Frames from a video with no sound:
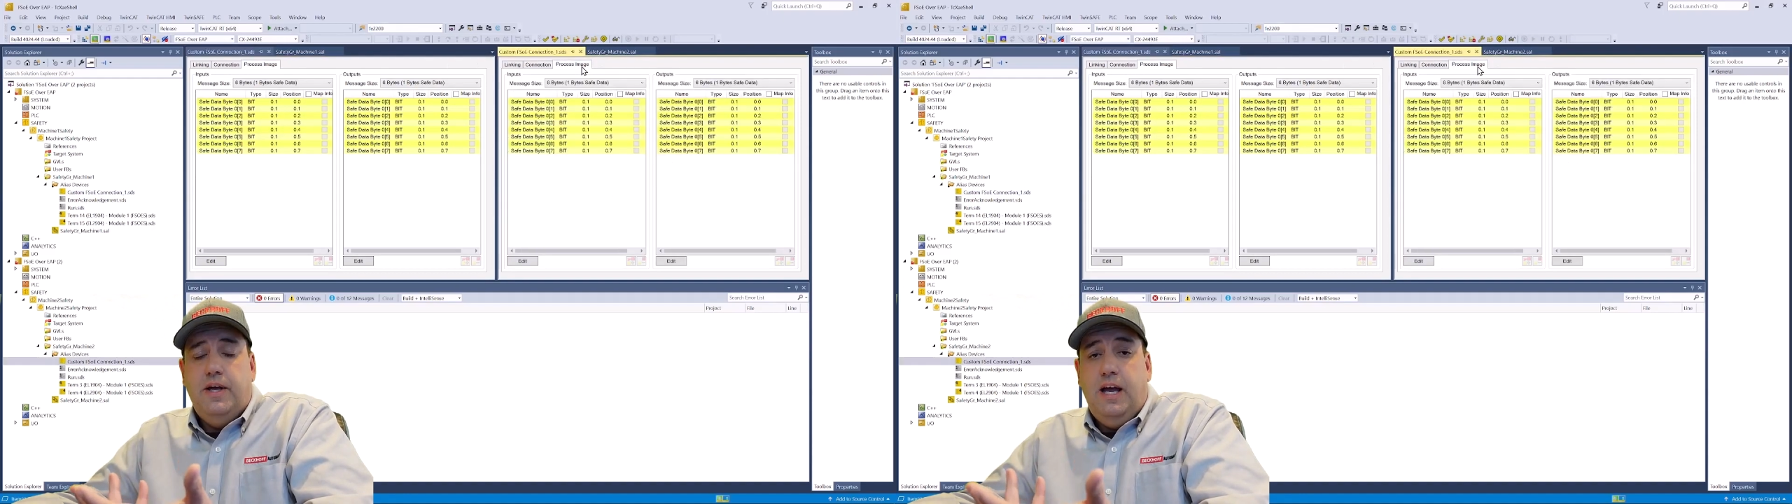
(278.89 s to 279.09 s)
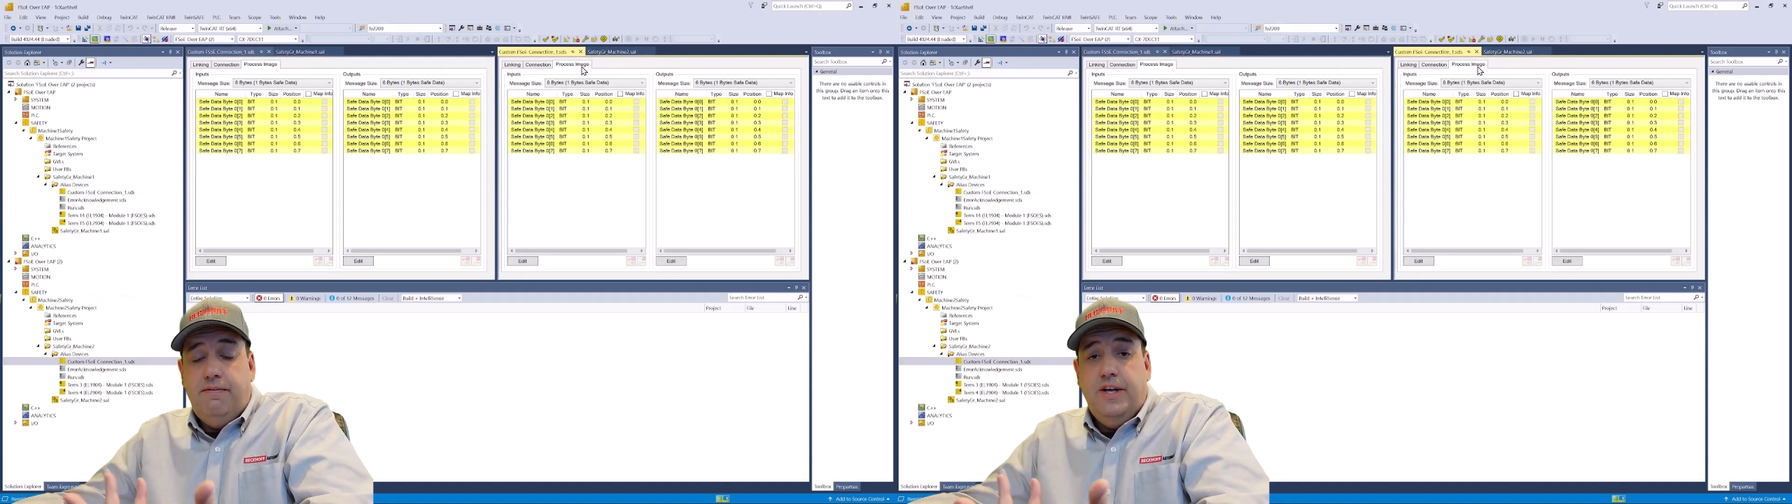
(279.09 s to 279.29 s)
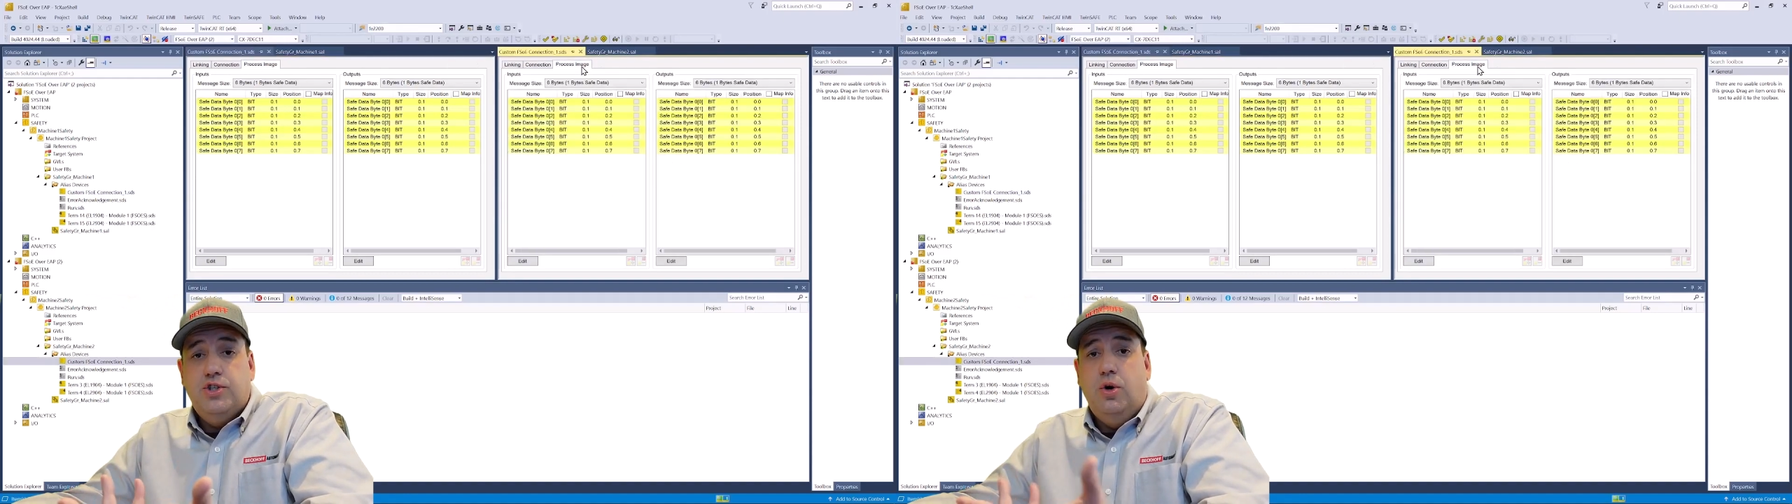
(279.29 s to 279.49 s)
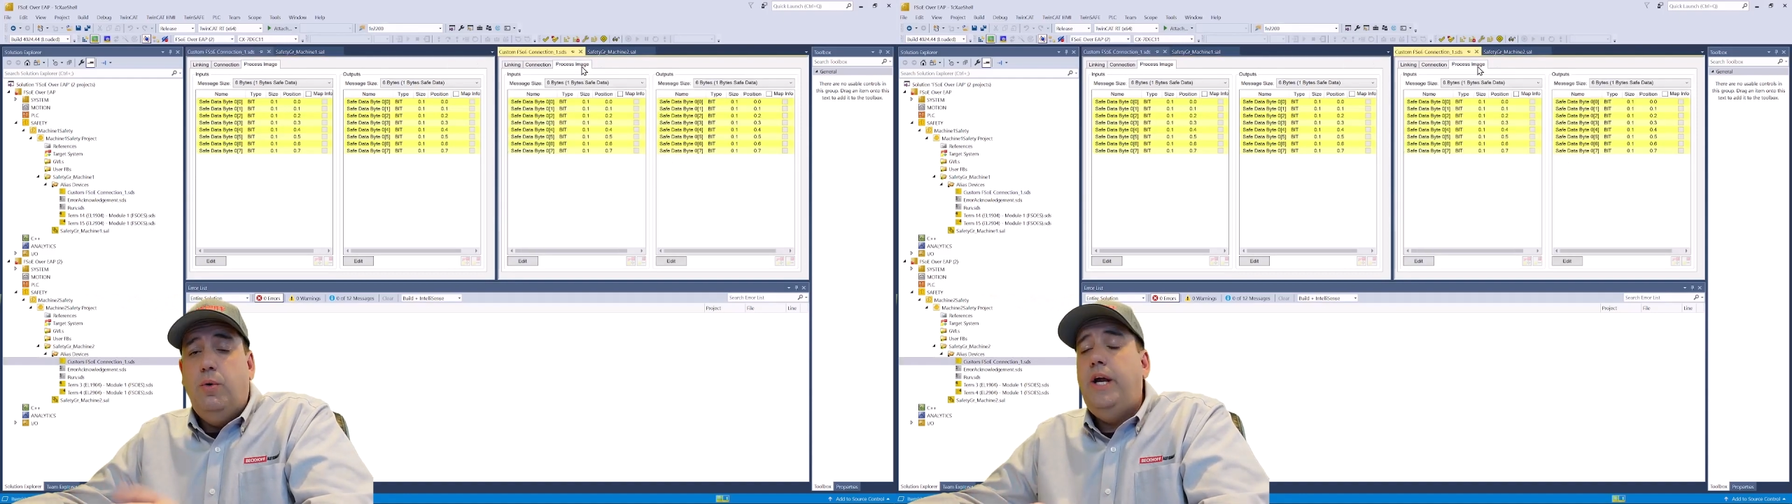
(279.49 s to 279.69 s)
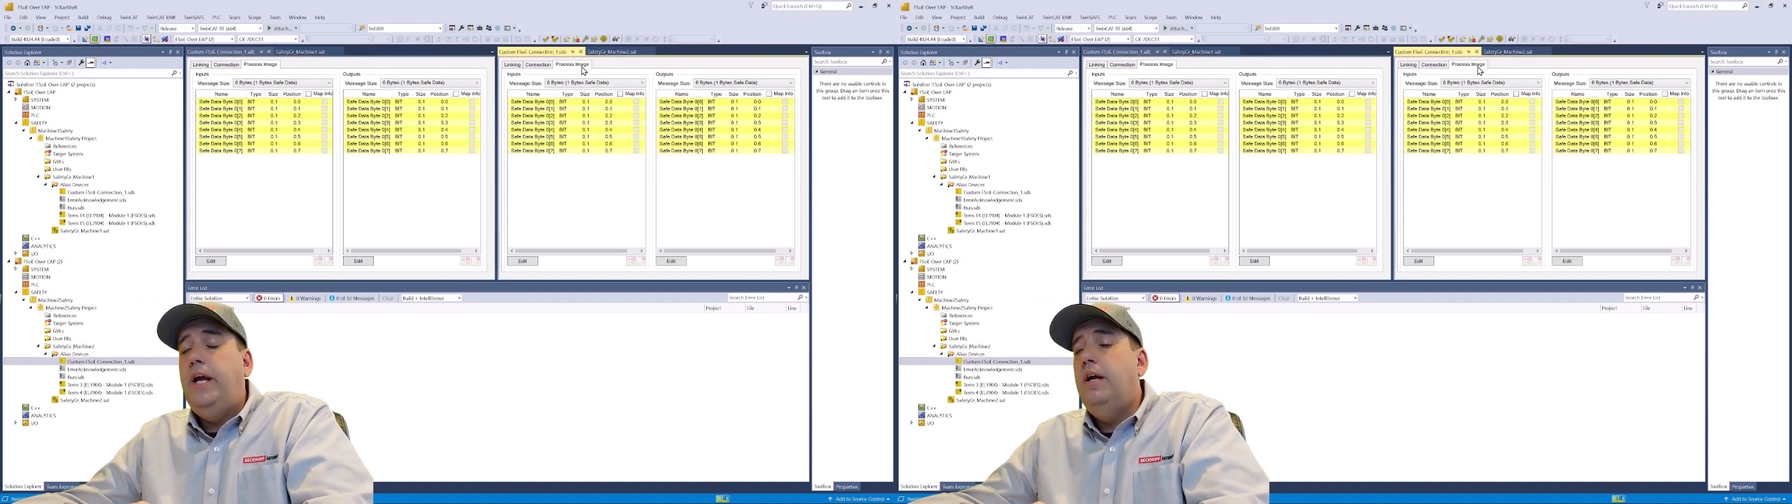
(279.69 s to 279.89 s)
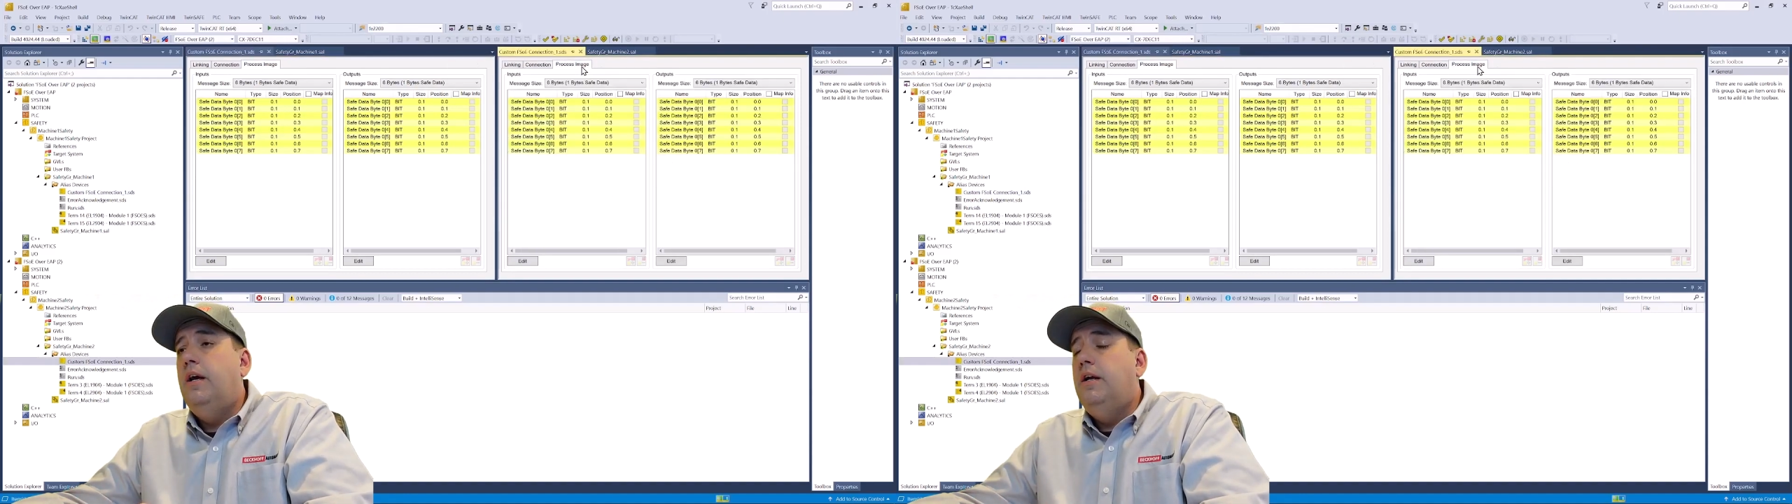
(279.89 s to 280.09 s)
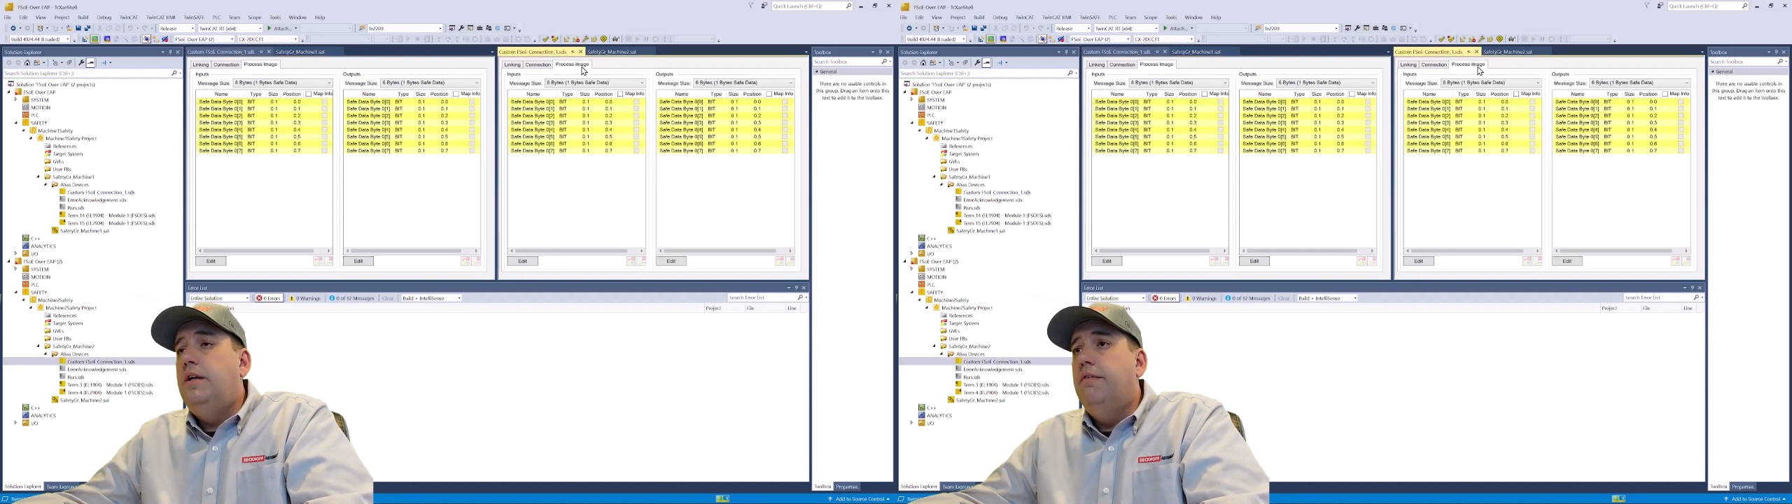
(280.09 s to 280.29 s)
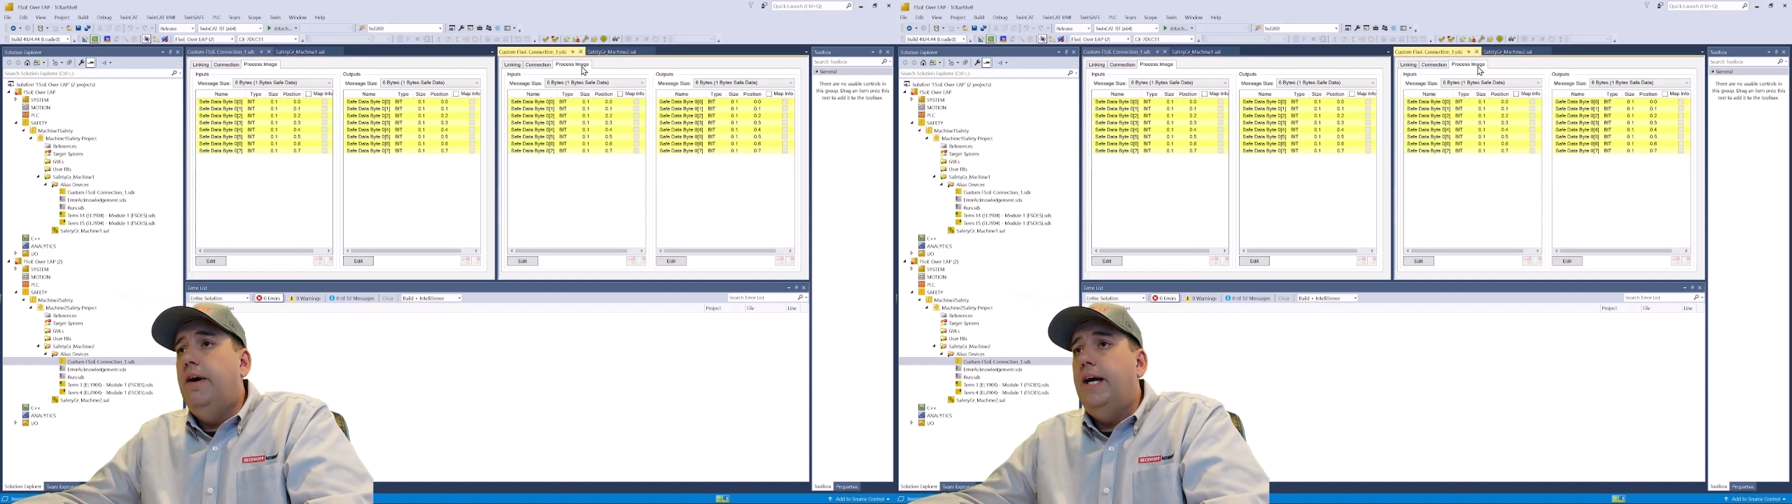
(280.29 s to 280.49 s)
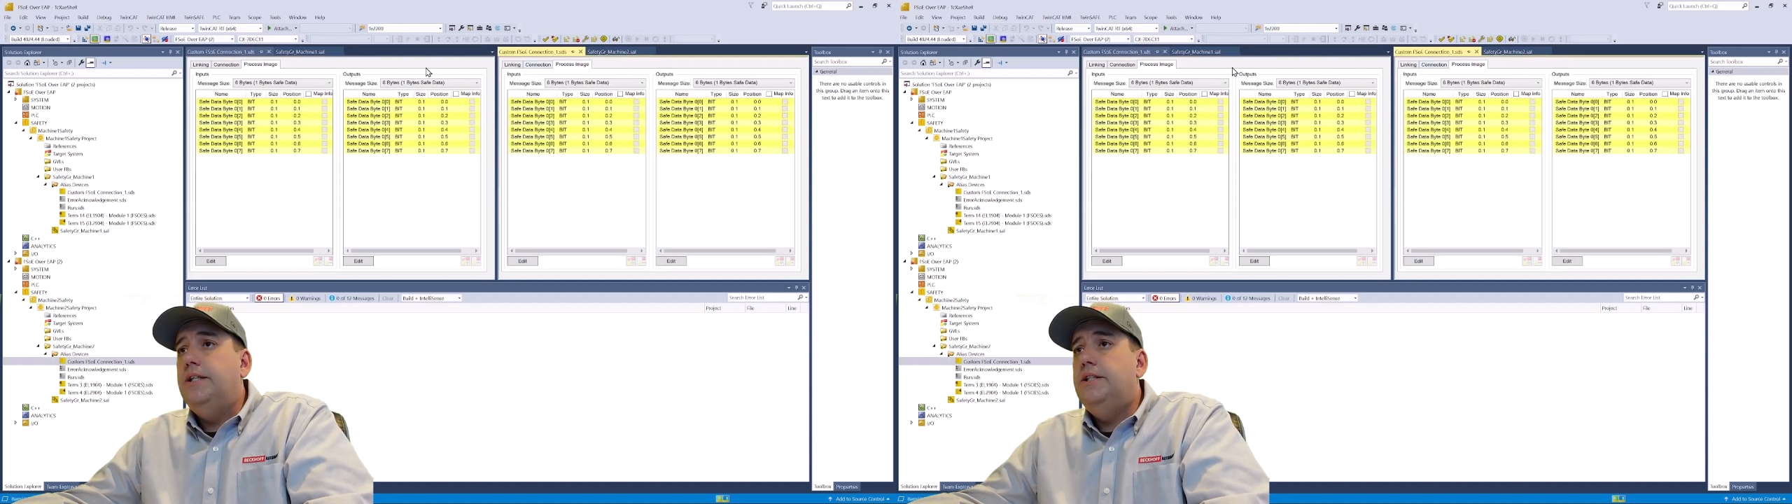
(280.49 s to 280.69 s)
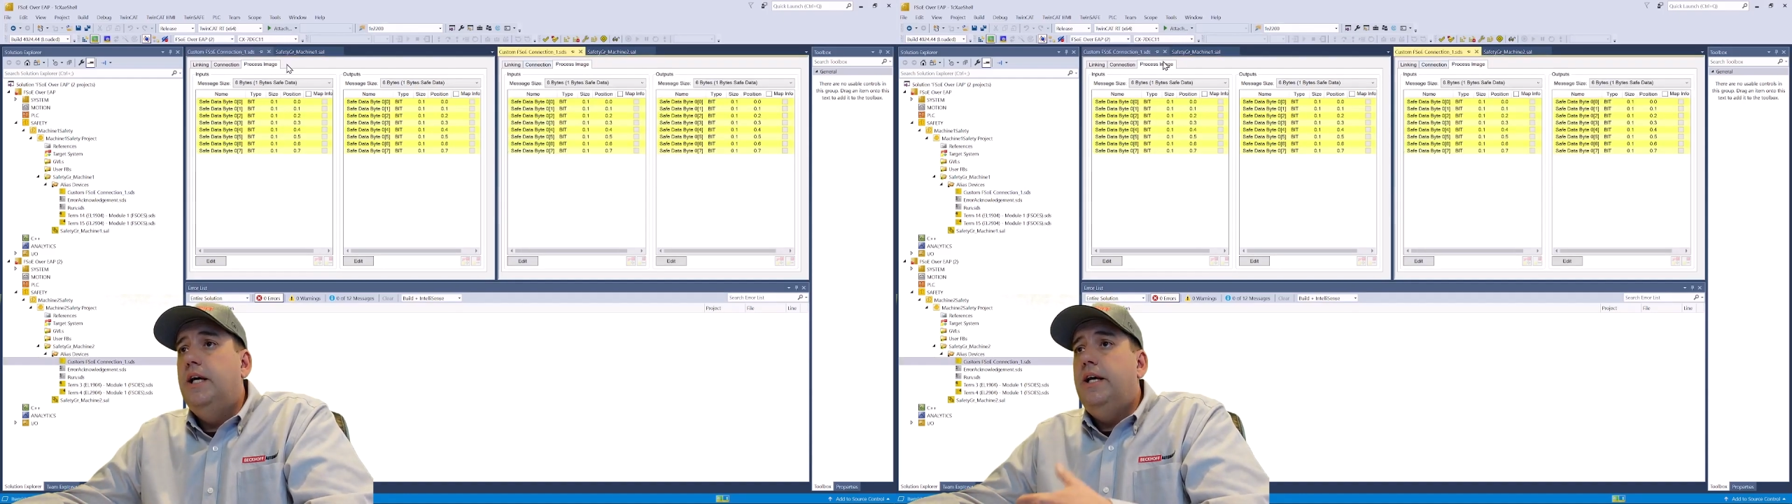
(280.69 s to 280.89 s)
S O E
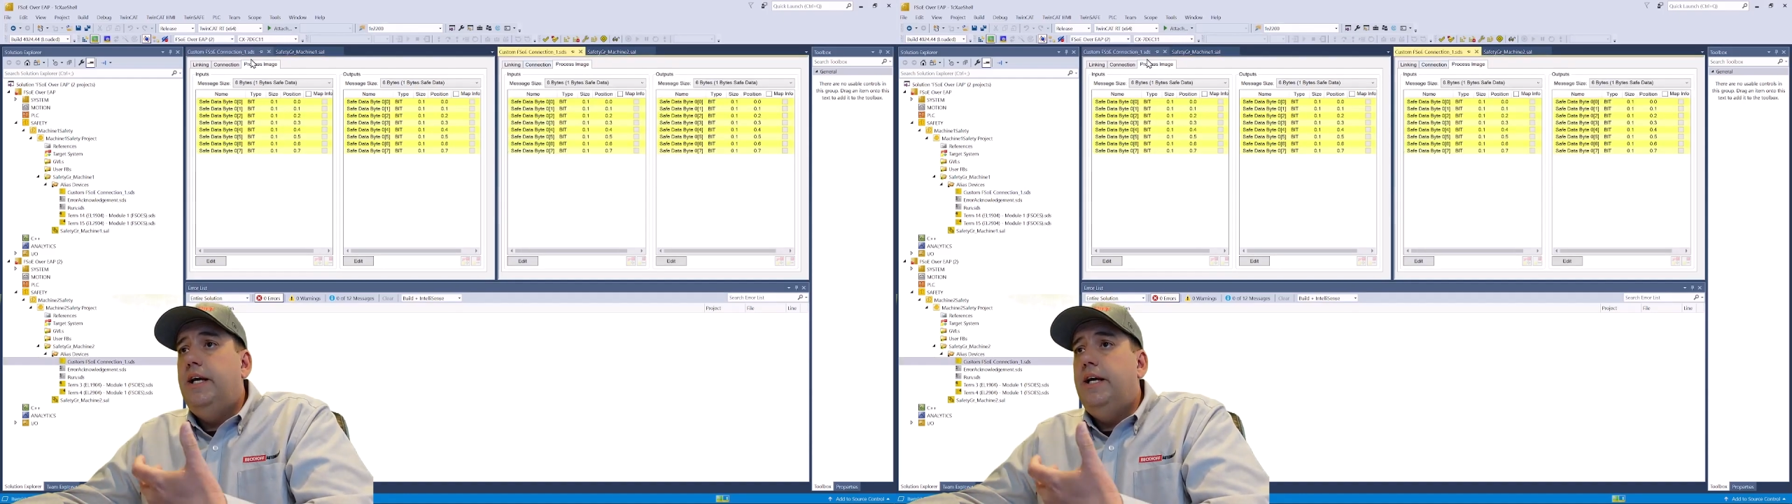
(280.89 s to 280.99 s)
device